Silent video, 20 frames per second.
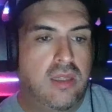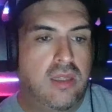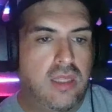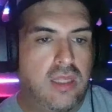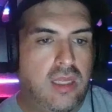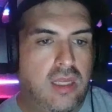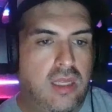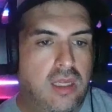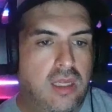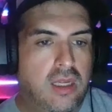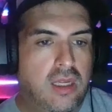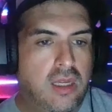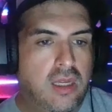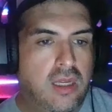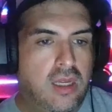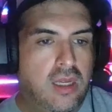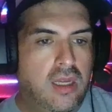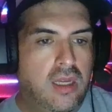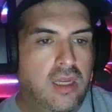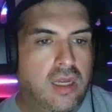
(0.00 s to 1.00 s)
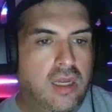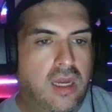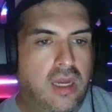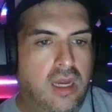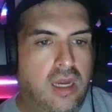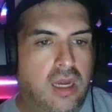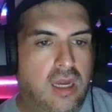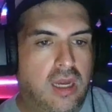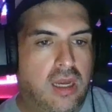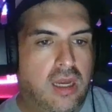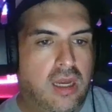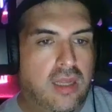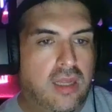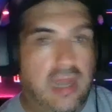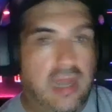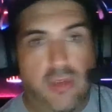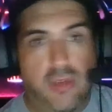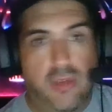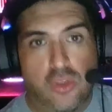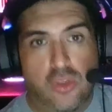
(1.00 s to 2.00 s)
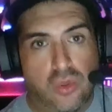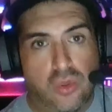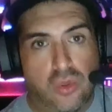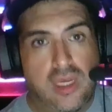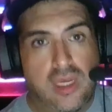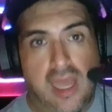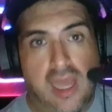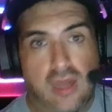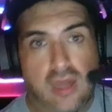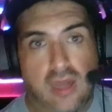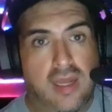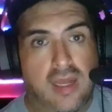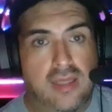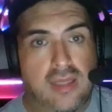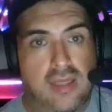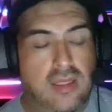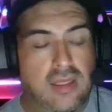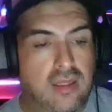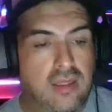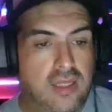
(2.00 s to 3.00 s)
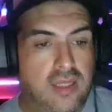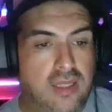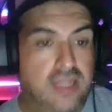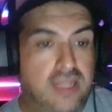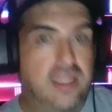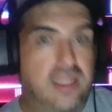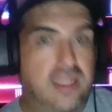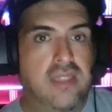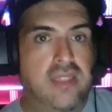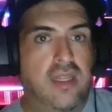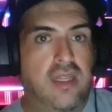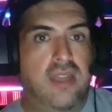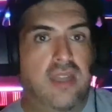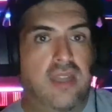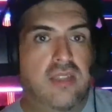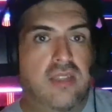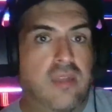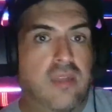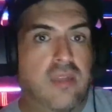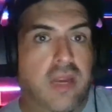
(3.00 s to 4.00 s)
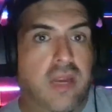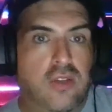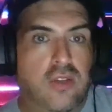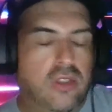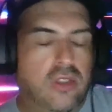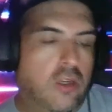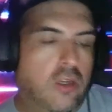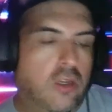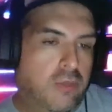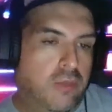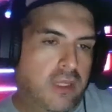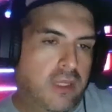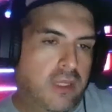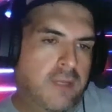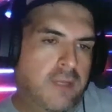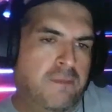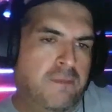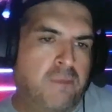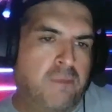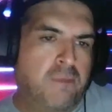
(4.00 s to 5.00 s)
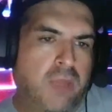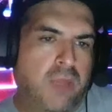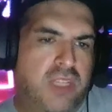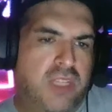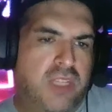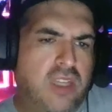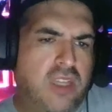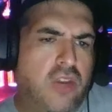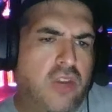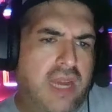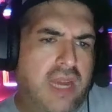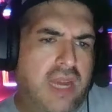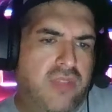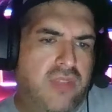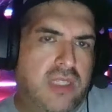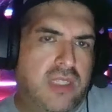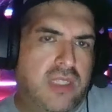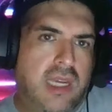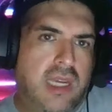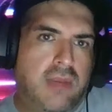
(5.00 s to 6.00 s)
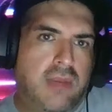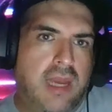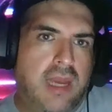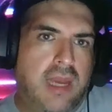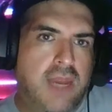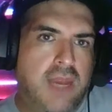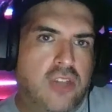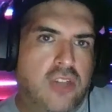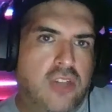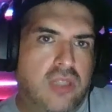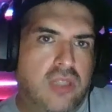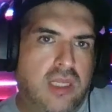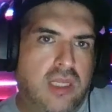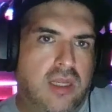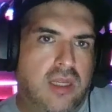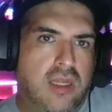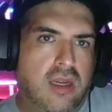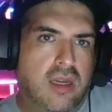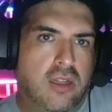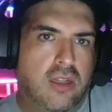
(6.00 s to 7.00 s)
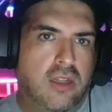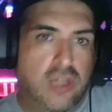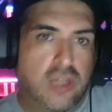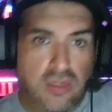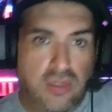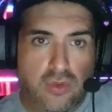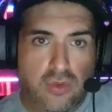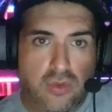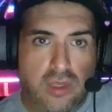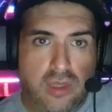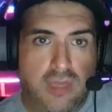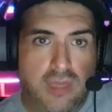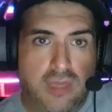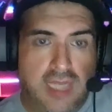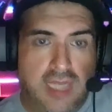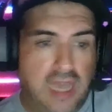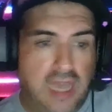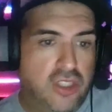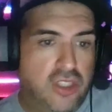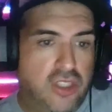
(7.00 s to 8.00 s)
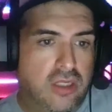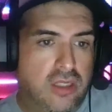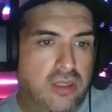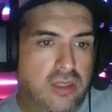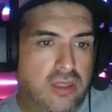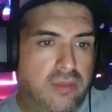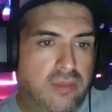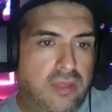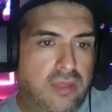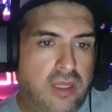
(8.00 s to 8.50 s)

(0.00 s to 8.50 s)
the laboratory analyzing these insects in a microscope, but the other half of the time I am actually looking for them and catching them.